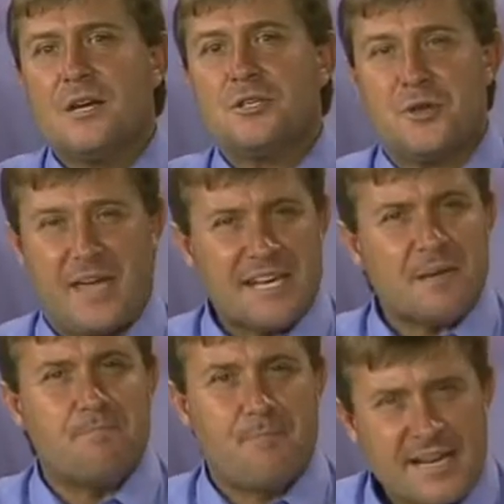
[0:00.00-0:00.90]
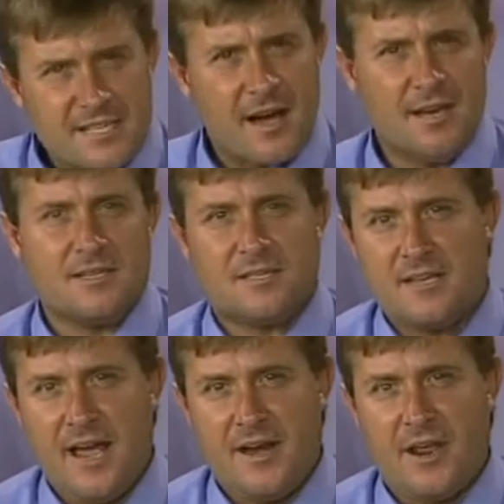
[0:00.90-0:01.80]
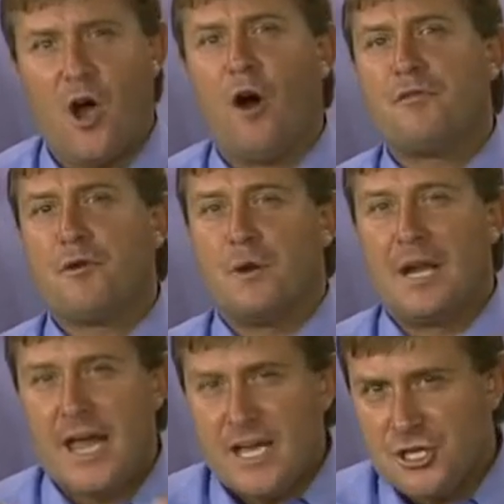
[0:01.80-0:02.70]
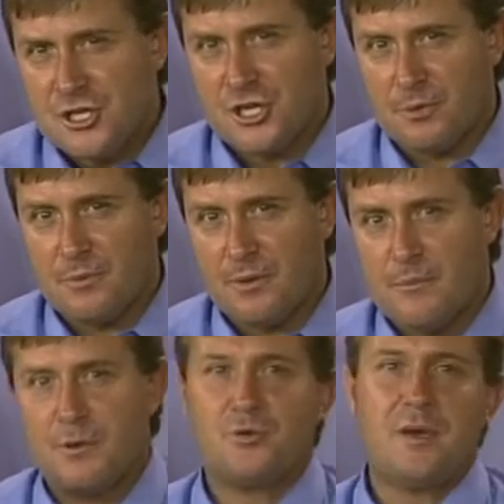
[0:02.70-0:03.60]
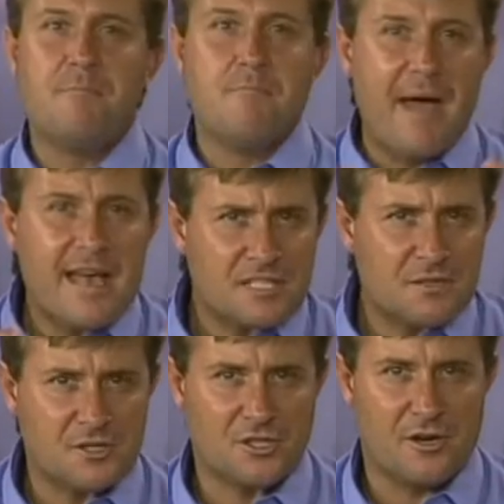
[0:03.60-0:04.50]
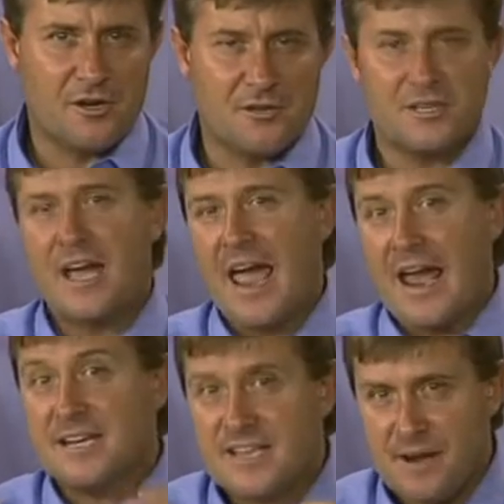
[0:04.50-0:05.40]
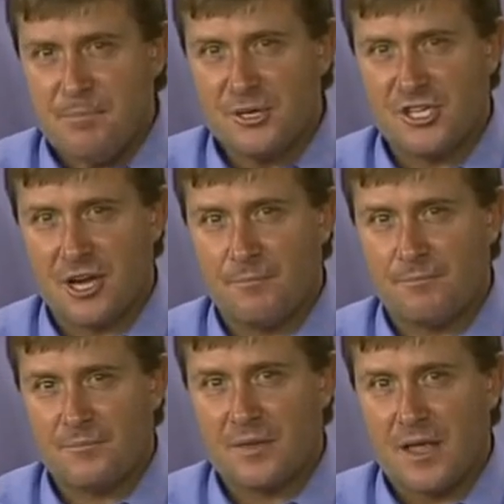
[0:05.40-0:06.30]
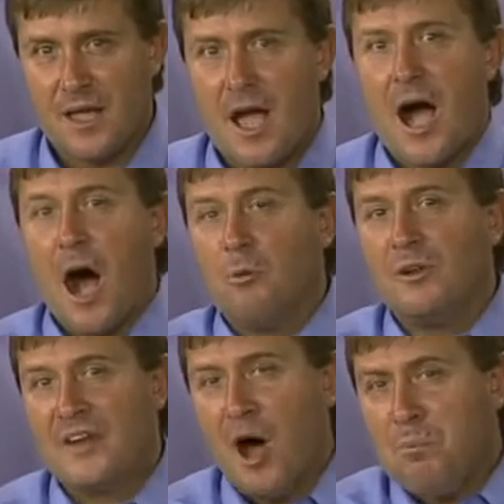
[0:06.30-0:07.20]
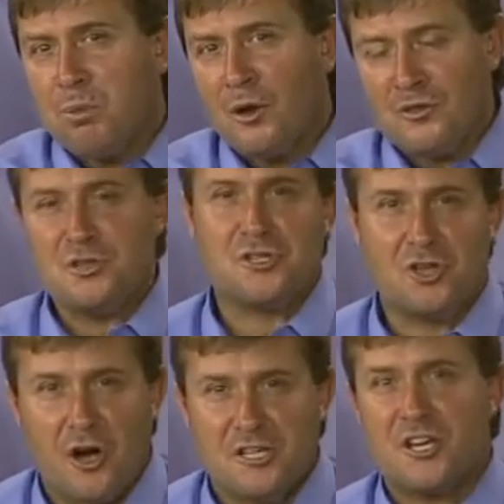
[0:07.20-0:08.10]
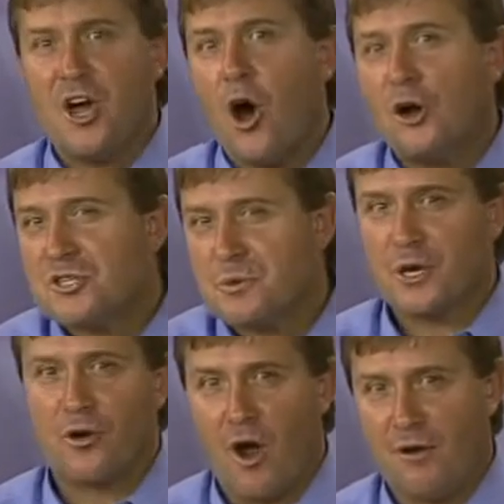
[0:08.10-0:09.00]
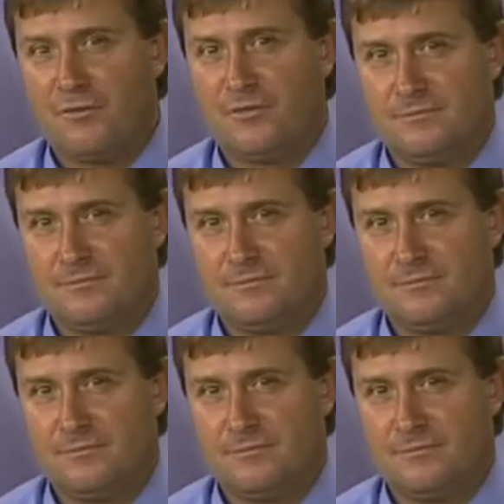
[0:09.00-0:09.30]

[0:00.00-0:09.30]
To get a better understanding of the relationship between mass of solute and temperature, I will now plot this data onto a graph.